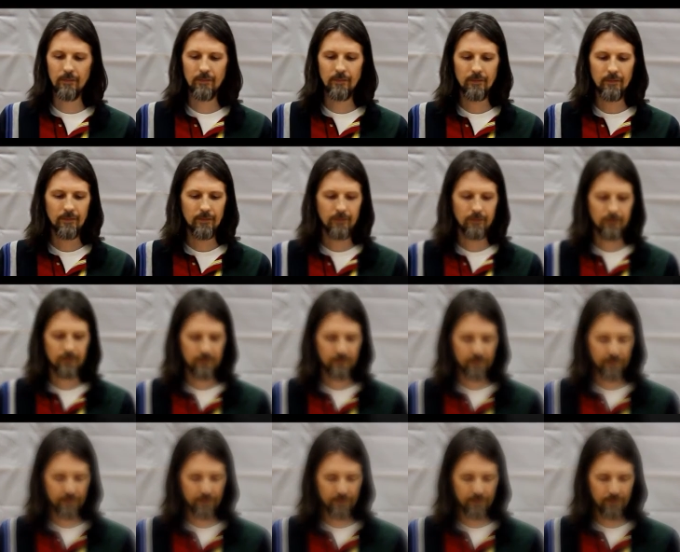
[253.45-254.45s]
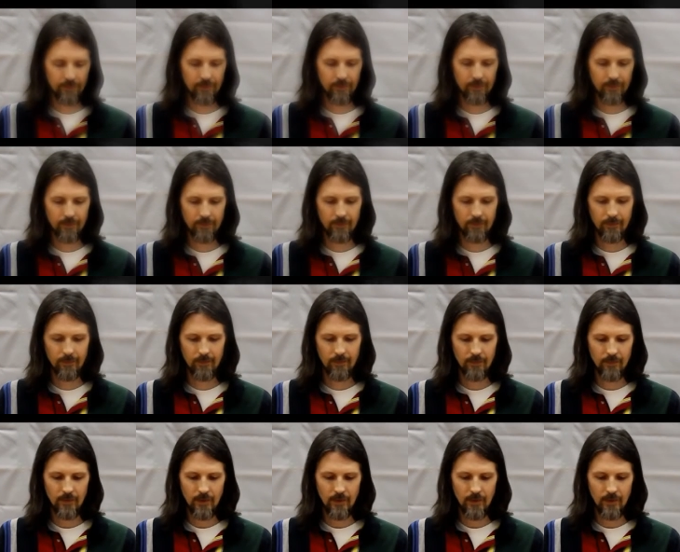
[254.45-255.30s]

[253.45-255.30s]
[no speech]